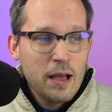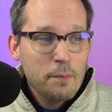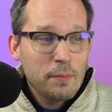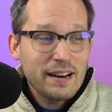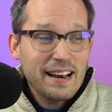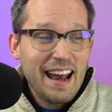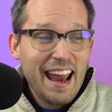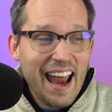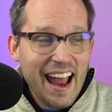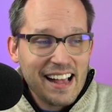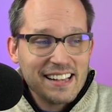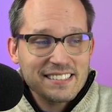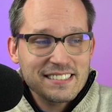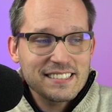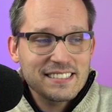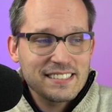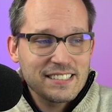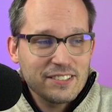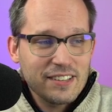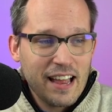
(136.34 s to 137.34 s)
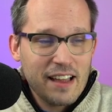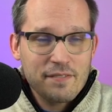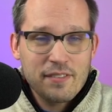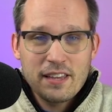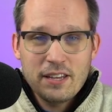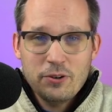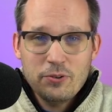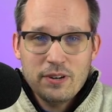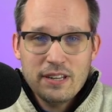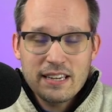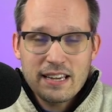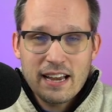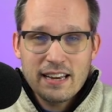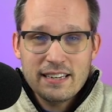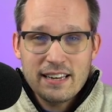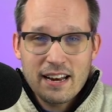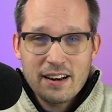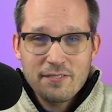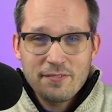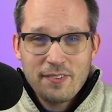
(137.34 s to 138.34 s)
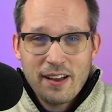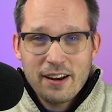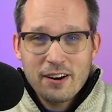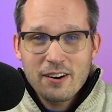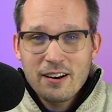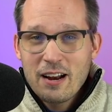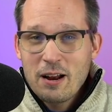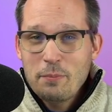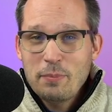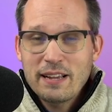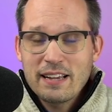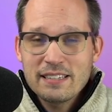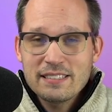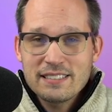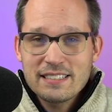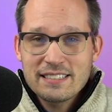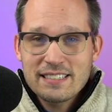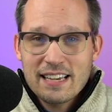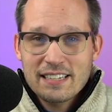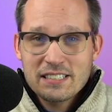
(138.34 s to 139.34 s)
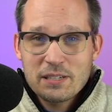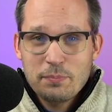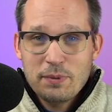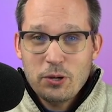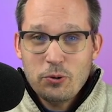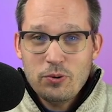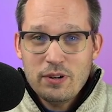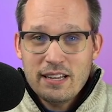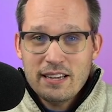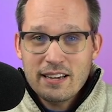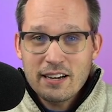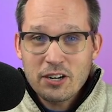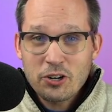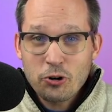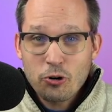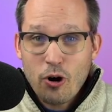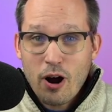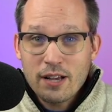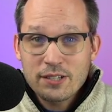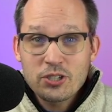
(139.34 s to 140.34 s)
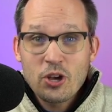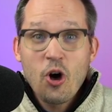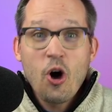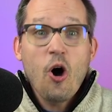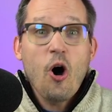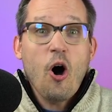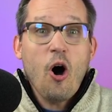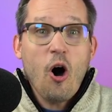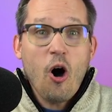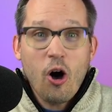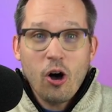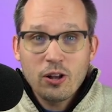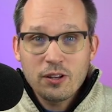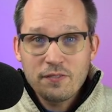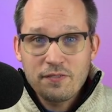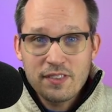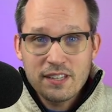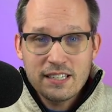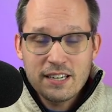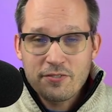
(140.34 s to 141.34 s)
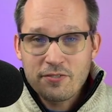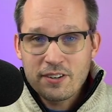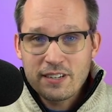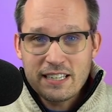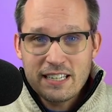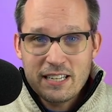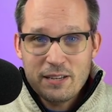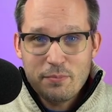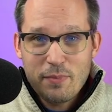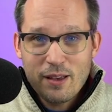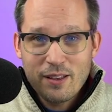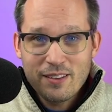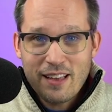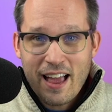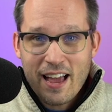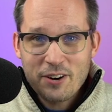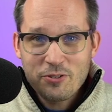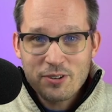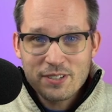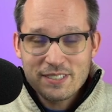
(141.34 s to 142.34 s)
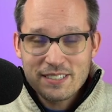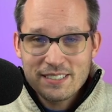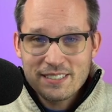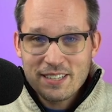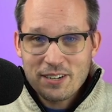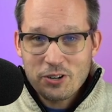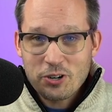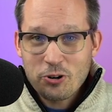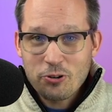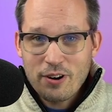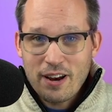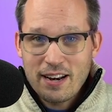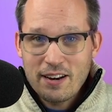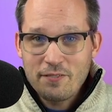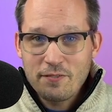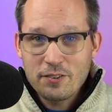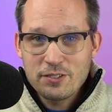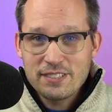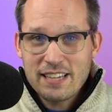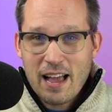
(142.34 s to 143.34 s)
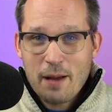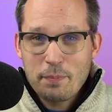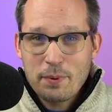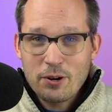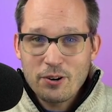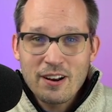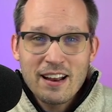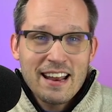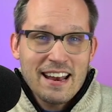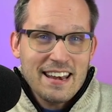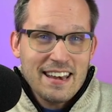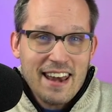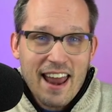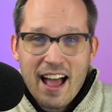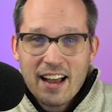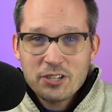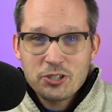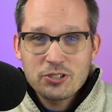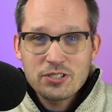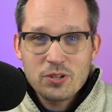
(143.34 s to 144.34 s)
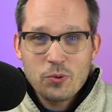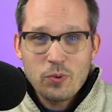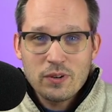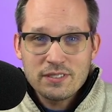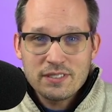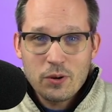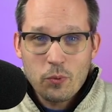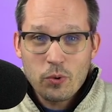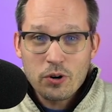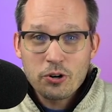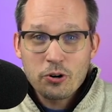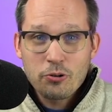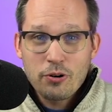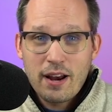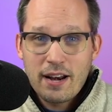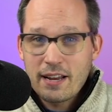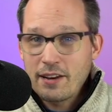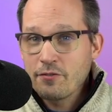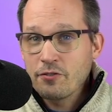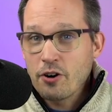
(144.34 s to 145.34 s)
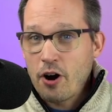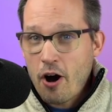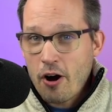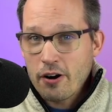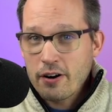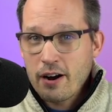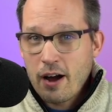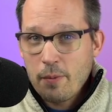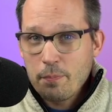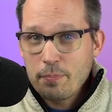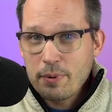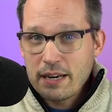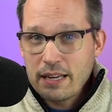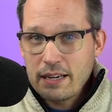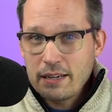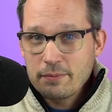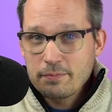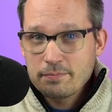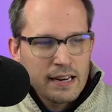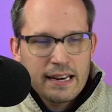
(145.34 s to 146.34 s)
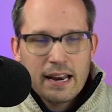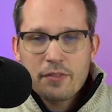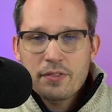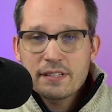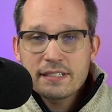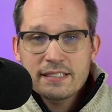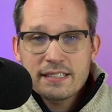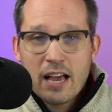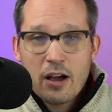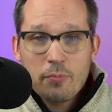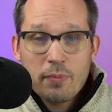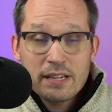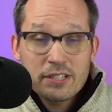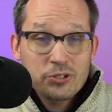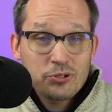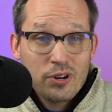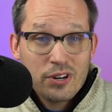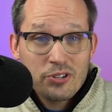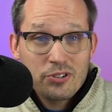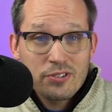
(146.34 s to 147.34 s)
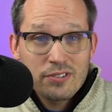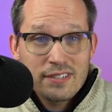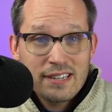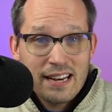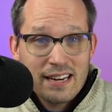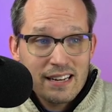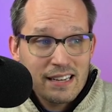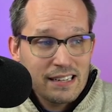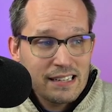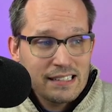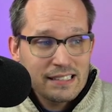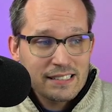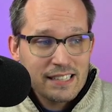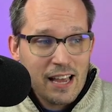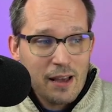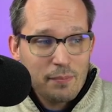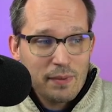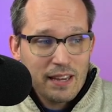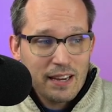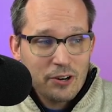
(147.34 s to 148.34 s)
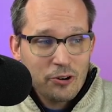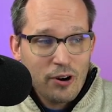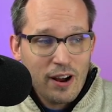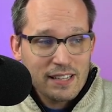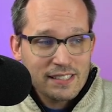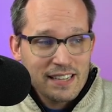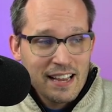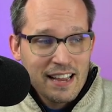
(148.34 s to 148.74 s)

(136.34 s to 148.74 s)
but it has to still have that unique identifier, because this has to be unique across all of the different email addresses that are created for Zapier, not just the ones that we're creating for our company. Now, this is how my structured data is coming across.